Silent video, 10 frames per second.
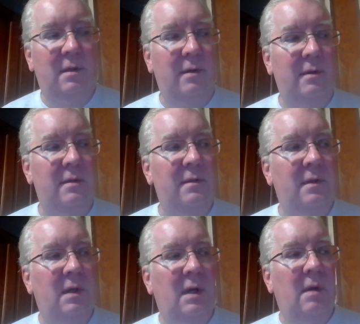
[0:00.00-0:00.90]
could
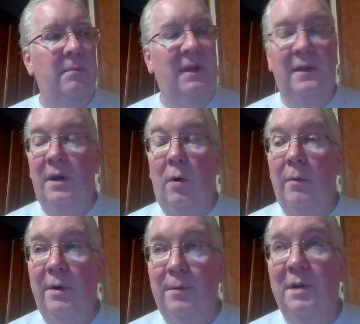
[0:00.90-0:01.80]
be the
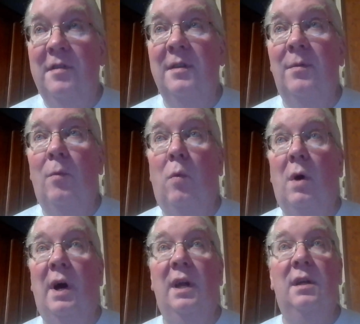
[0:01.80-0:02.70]
only reason
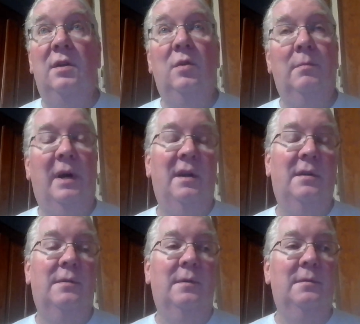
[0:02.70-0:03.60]
why you might
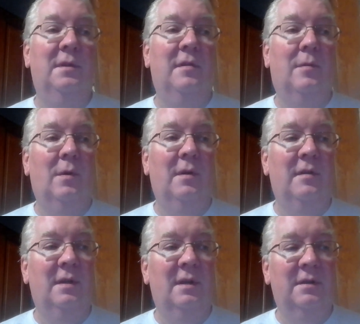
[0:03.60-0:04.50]
include this
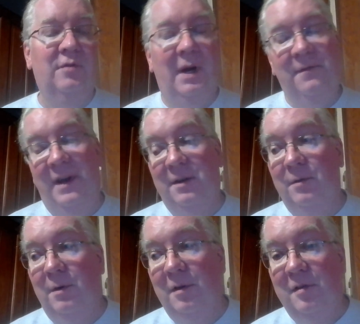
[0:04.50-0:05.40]
horse in a
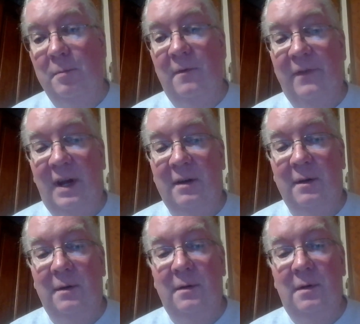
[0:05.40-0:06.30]
trifecta or a
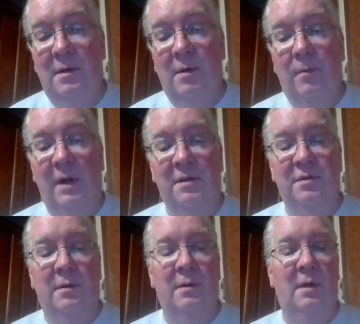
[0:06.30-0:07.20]
superfecta
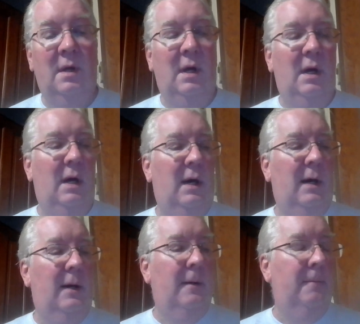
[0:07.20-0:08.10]
wager.
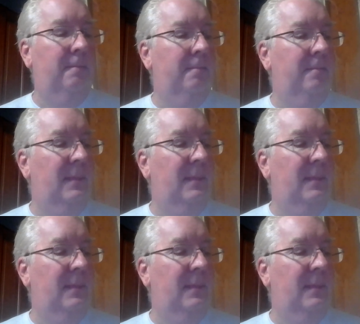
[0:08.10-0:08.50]
And